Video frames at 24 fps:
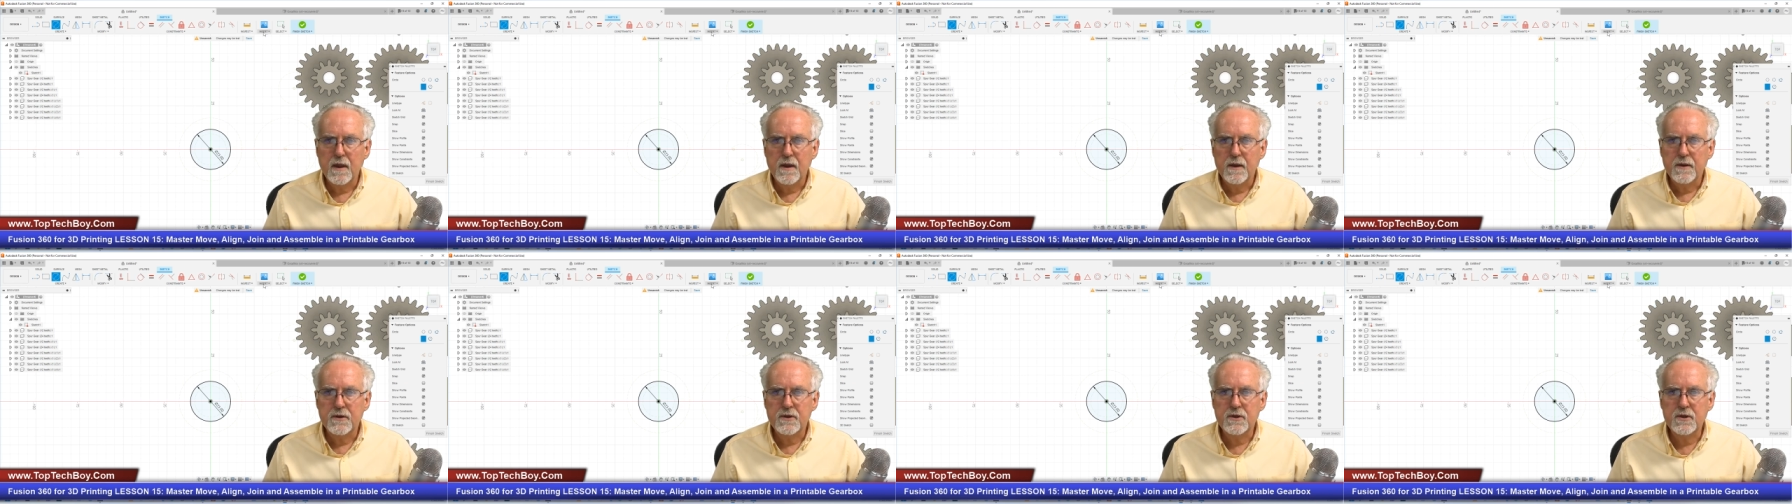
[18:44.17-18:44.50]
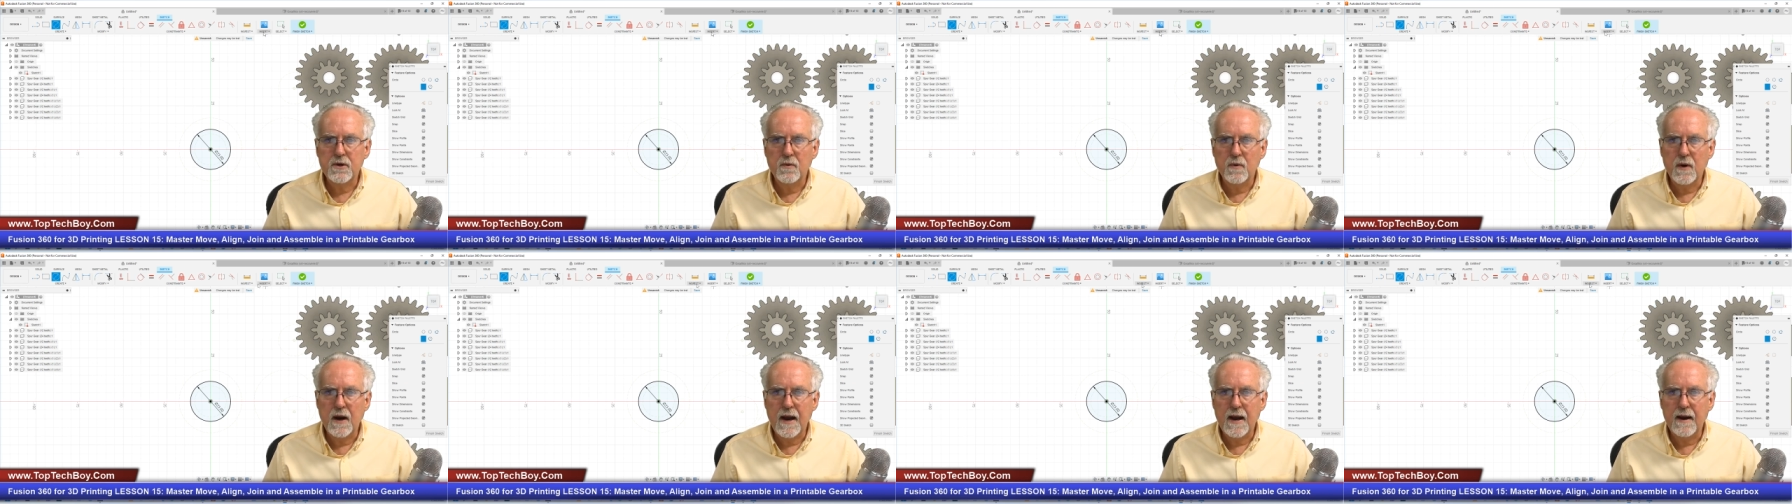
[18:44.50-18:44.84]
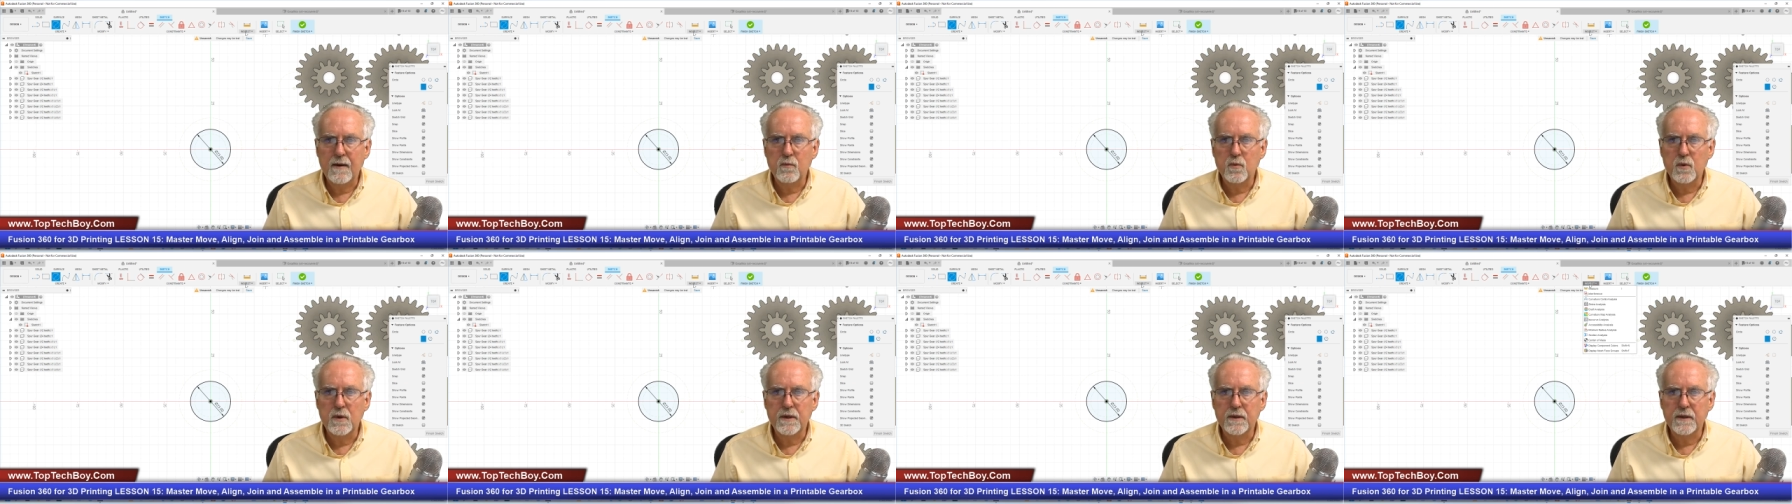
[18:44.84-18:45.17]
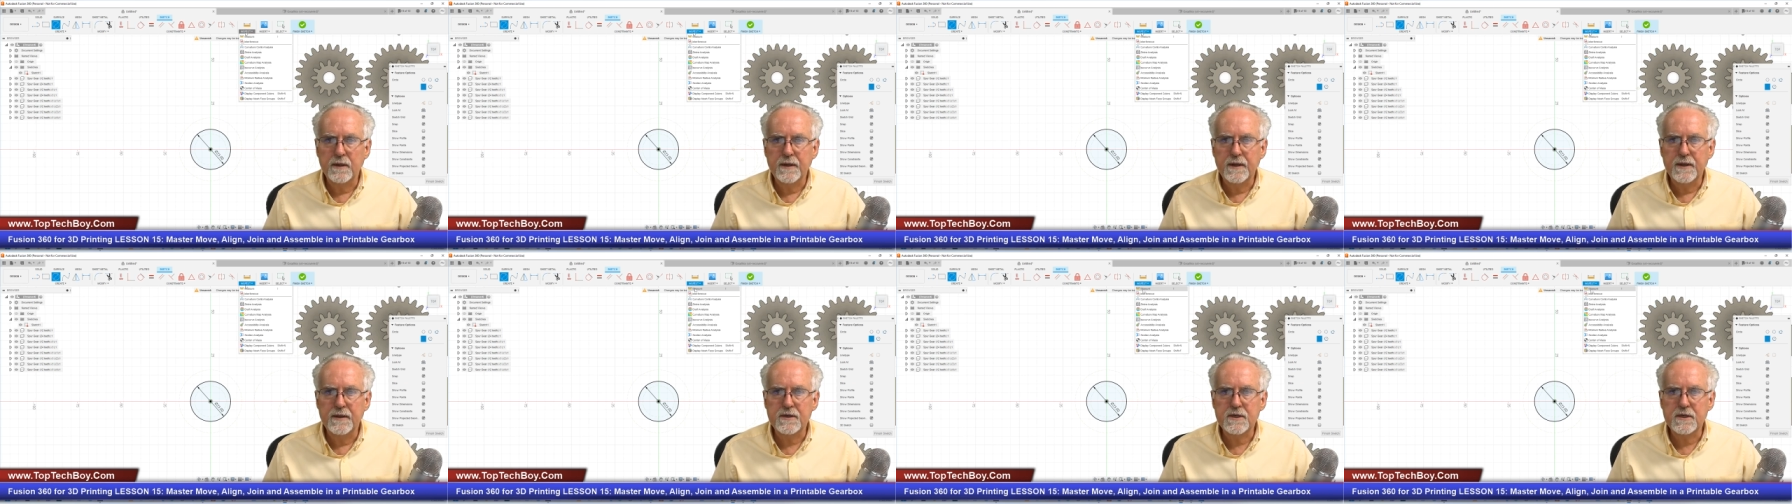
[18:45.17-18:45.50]
So I will
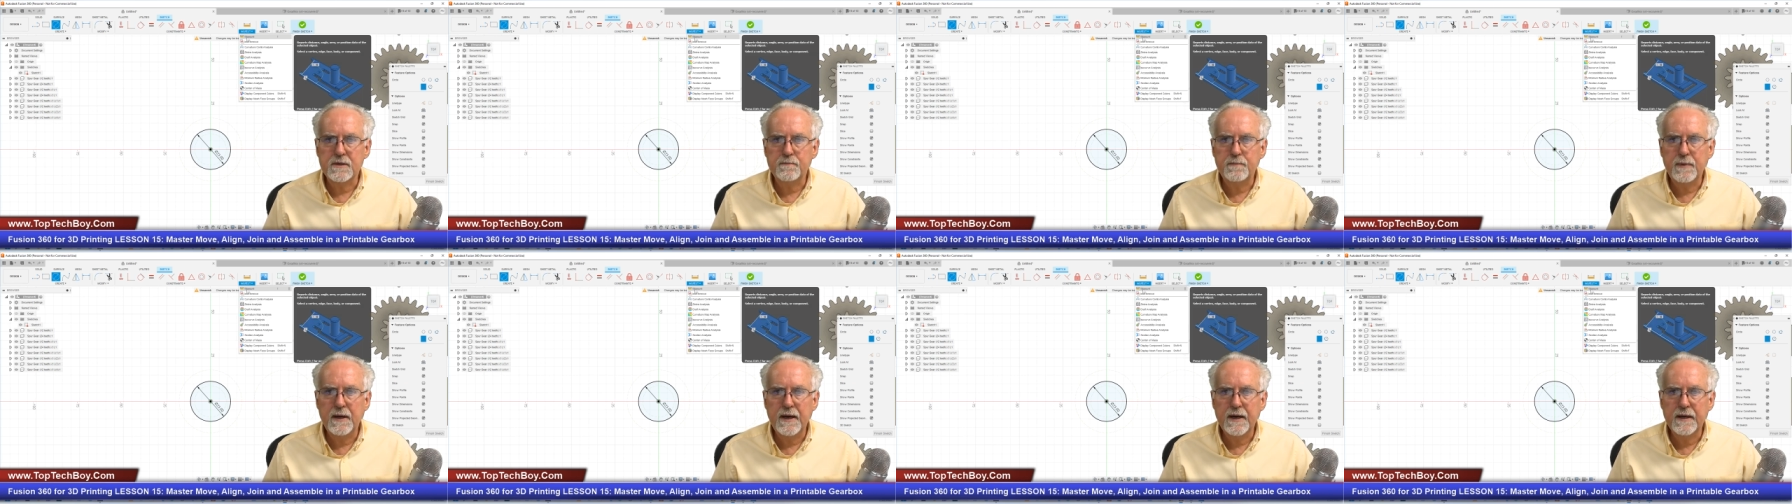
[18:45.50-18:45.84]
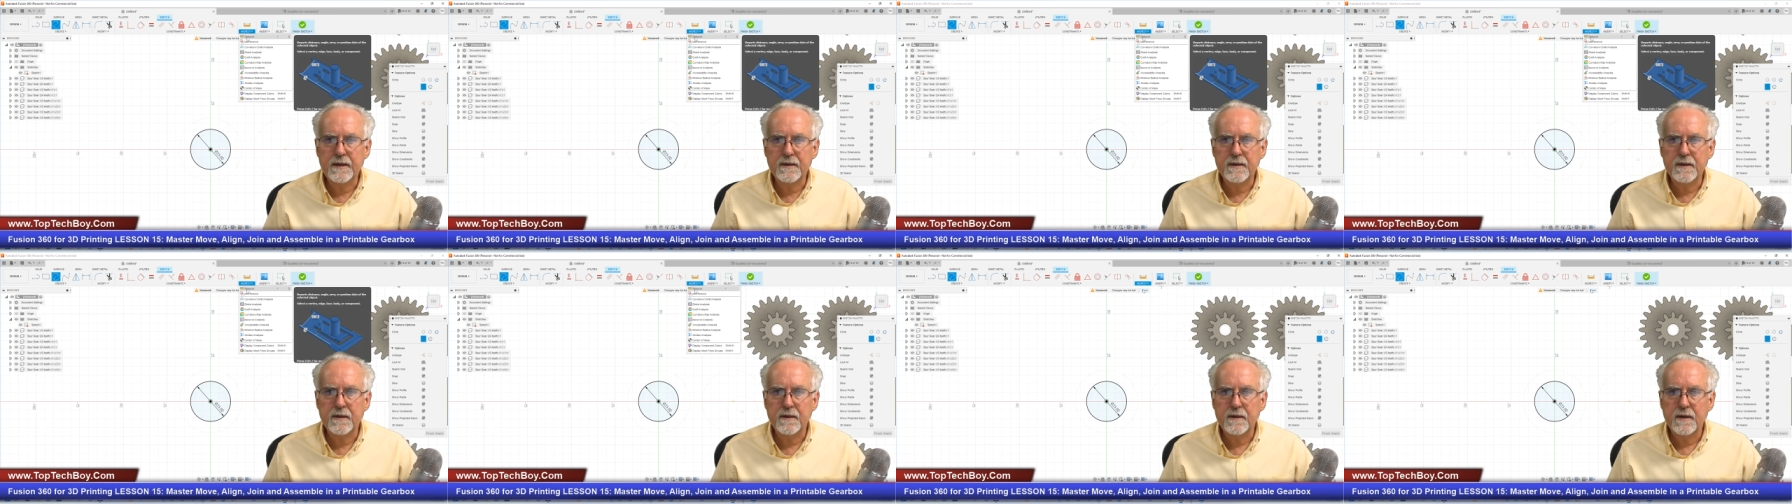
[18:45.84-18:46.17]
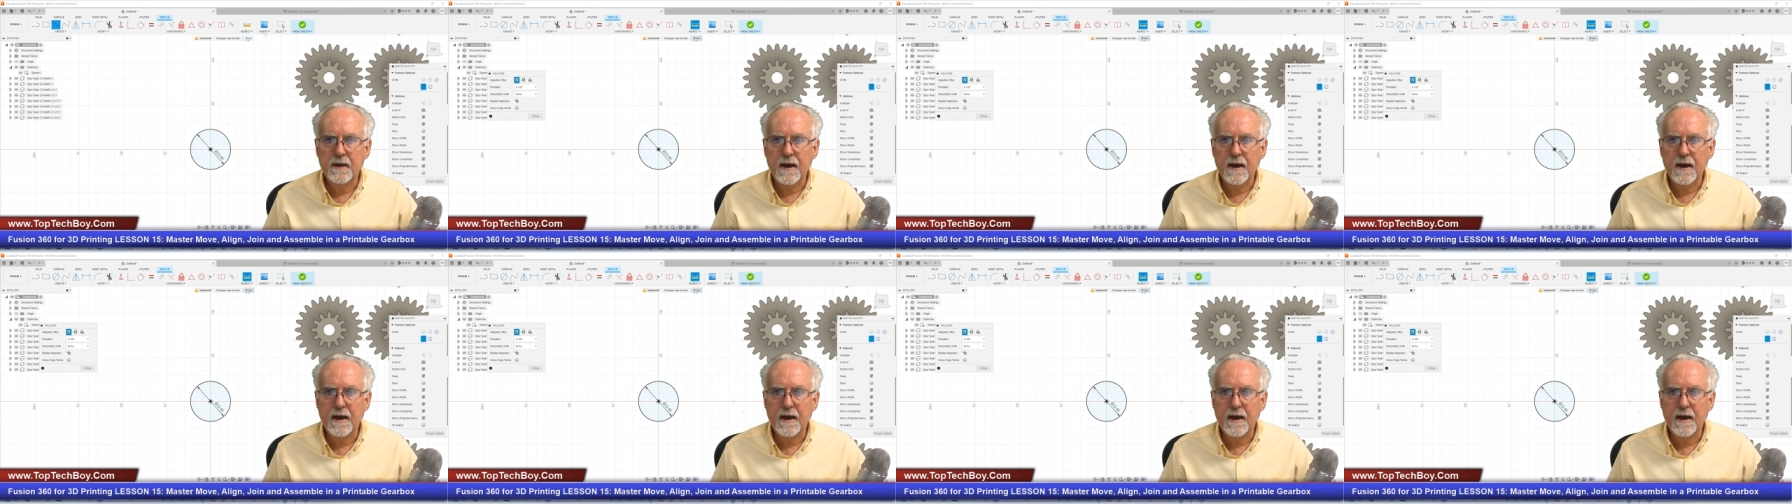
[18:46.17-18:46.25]
inspect,